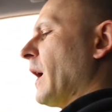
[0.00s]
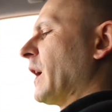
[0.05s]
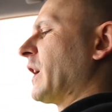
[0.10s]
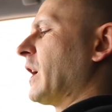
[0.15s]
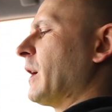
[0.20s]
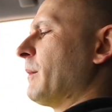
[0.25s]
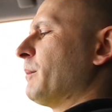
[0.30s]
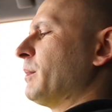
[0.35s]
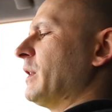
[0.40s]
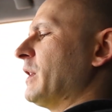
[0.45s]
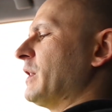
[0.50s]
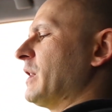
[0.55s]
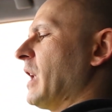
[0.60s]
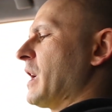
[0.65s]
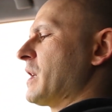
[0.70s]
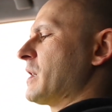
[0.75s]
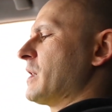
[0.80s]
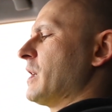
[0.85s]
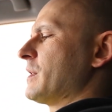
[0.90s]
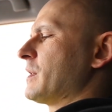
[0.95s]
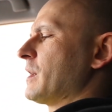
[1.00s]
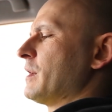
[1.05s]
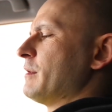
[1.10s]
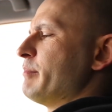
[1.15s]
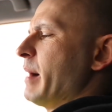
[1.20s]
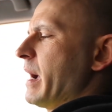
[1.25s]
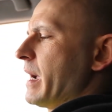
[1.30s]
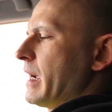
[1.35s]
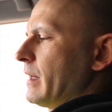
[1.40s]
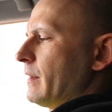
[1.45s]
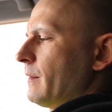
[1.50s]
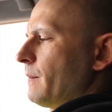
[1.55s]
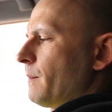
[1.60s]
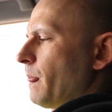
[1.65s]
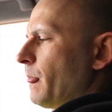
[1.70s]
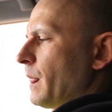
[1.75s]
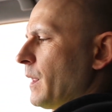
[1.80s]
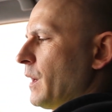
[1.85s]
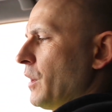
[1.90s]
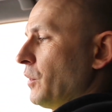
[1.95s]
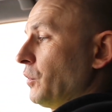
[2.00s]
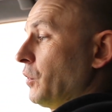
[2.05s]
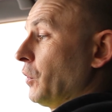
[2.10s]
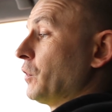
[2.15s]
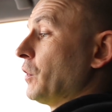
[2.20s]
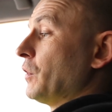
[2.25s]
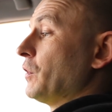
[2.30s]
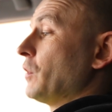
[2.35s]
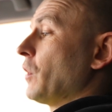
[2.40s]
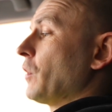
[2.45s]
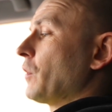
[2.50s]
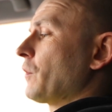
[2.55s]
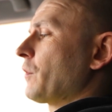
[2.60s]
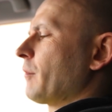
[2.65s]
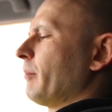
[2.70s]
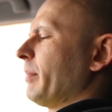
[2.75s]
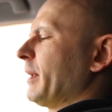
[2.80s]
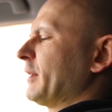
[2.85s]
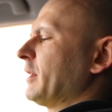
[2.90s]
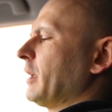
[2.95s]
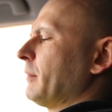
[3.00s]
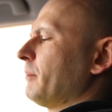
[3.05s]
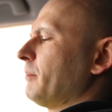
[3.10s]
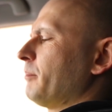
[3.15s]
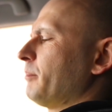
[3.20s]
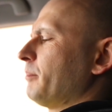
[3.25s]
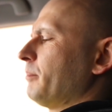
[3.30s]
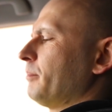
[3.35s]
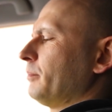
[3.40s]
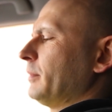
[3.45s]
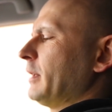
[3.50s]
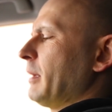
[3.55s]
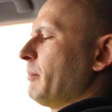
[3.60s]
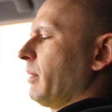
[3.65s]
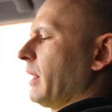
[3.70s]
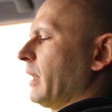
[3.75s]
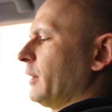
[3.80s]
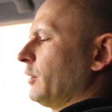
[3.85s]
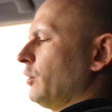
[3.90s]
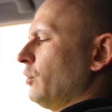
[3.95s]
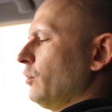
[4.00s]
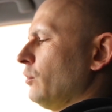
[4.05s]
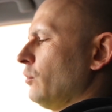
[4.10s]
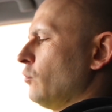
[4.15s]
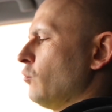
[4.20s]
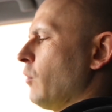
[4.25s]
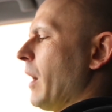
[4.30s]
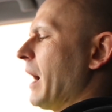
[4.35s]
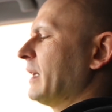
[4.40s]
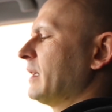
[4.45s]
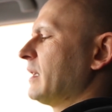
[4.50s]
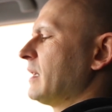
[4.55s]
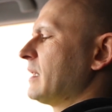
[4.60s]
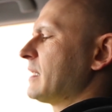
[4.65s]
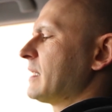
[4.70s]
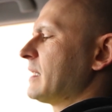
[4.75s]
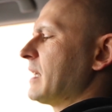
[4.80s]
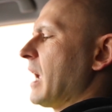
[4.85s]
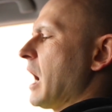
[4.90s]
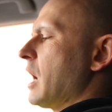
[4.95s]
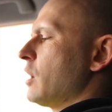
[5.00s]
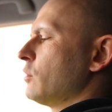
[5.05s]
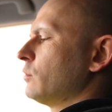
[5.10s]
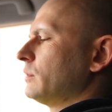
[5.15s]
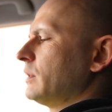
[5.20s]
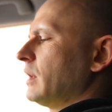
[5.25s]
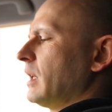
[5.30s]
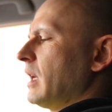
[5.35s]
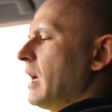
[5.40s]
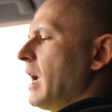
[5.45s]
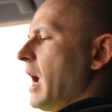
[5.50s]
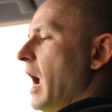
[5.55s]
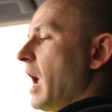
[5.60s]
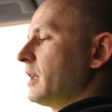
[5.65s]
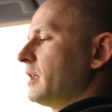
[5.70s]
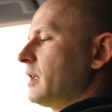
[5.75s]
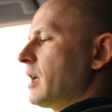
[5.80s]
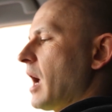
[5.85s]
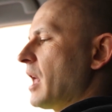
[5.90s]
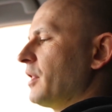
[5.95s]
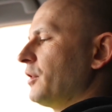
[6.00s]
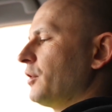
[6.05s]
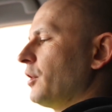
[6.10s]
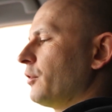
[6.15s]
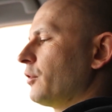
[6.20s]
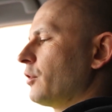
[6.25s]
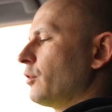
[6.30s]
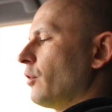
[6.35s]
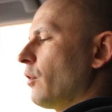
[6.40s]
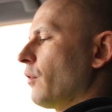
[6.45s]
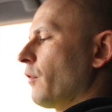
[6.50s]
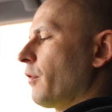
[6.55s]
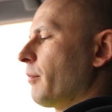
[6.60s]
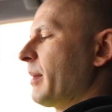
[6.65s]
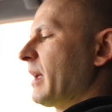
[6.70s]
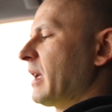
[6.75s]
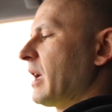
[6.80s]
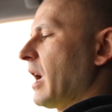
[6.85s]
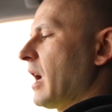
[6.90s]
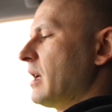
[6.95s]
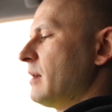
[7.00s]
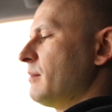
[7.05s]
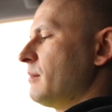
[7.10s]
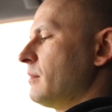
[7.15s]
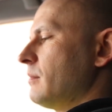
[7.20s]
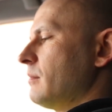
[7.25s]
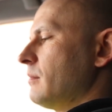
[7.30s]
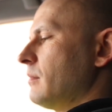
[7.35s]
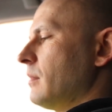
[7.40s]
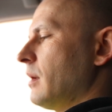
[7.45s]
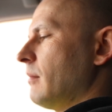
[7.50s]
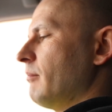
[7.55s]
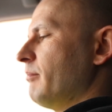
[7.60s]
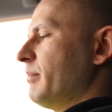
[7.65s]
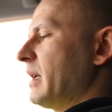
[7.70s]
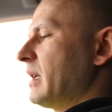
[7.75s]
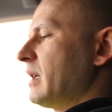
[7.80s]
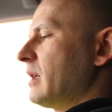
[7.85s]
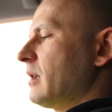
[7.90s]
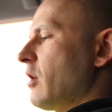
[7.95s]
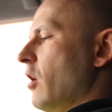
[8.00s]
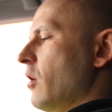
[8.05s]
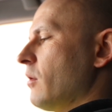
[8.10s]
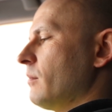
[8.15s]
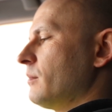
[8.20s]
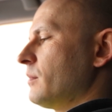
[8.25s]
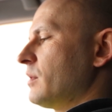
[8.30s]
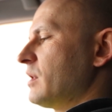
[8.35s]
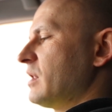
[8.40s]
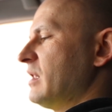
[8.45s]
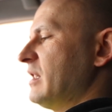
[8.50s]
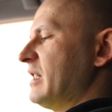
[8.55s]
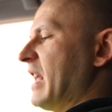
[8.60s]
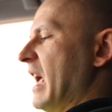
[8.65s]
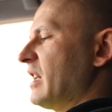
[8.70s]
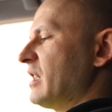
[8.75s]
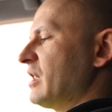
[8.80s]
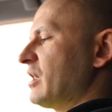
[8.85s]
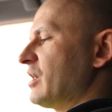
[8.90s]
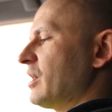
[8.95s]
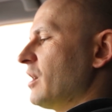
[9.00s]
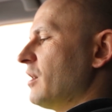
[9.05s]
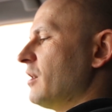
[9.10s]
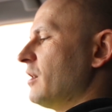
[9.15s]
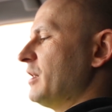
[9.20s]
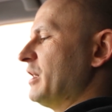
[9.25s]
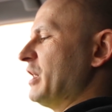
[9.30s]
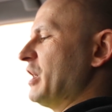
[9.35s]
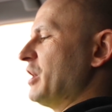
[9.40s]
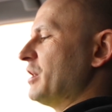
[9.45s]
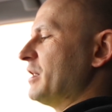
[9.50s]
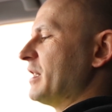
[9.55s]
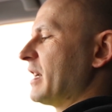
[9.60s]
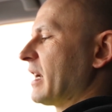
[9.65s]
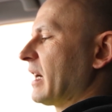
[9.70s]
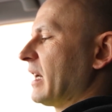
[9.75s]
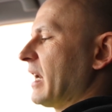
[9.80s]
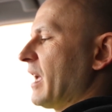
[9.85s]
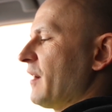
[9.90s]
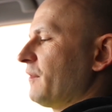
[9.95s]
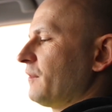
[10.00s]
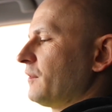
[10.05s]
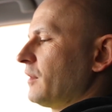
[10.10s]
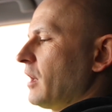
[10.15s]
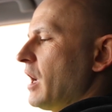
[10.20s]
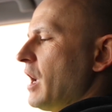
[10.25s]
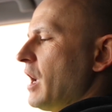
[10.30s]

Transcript: keep the Teslas at bay. To the north, the plateau widens out and the undergrowth becomes denser near the cleft